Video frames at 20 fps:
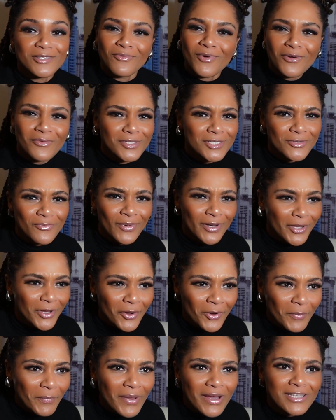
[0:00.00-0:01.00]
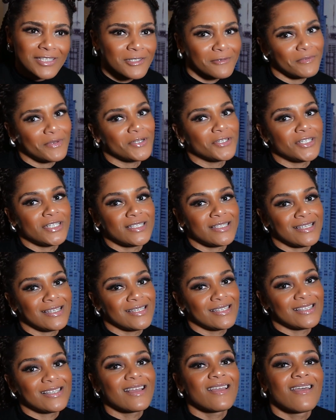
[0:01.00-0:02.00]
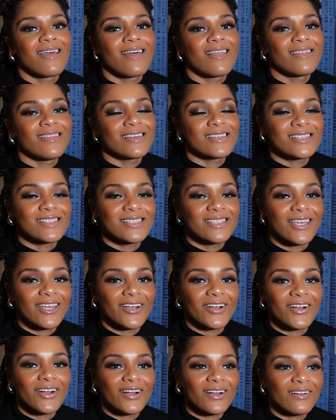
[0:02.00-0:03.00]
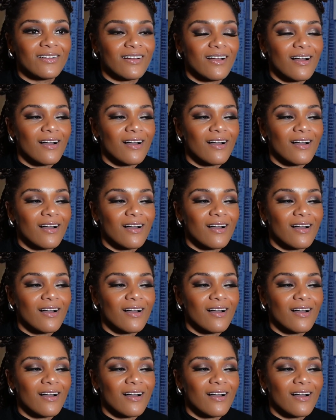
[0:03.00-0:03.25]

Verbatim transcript: What was one of your best purchases this year?